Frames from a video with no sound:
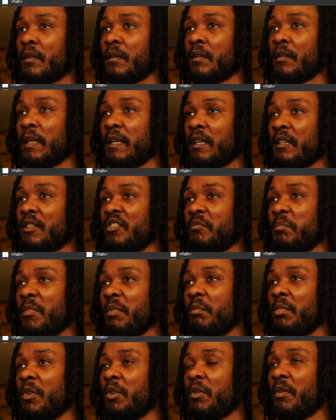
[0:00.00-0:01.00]
They could just be
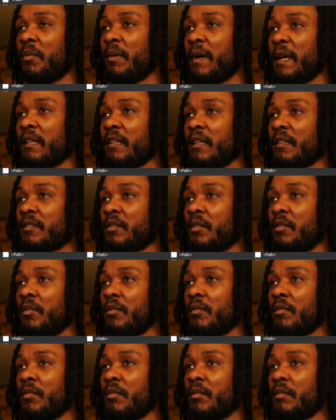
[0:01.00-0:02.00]
blue and white. That's cool.
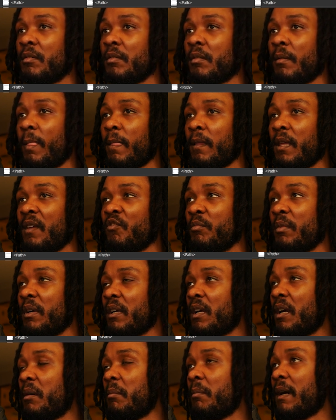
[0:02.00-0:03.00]
Give them a
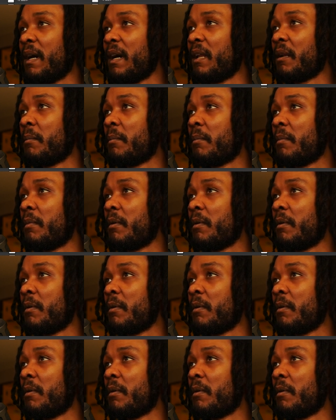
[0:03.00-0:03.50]
gum bottom.